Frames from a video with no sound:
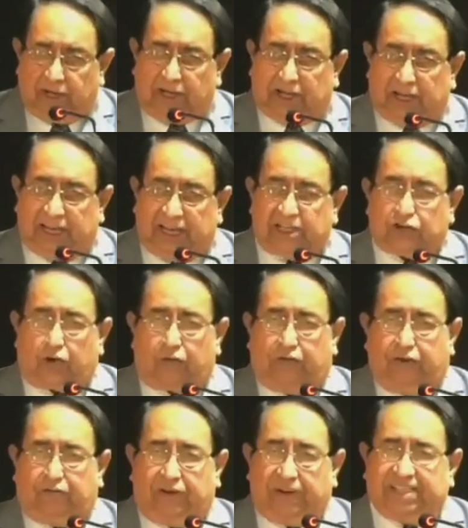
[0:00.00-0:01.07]
increase
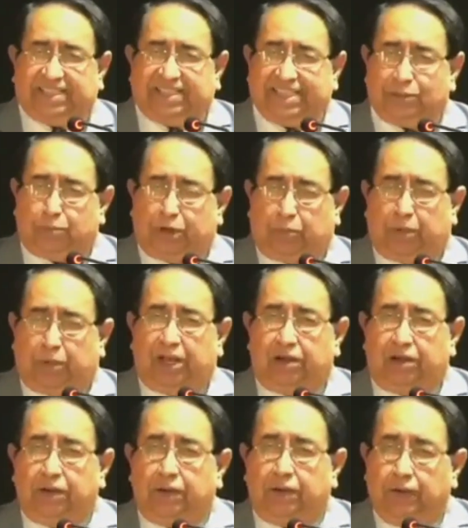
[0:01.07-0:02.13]
of differences
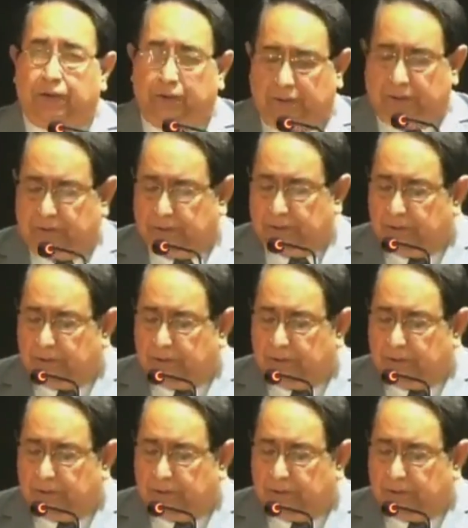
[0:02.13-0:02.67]
between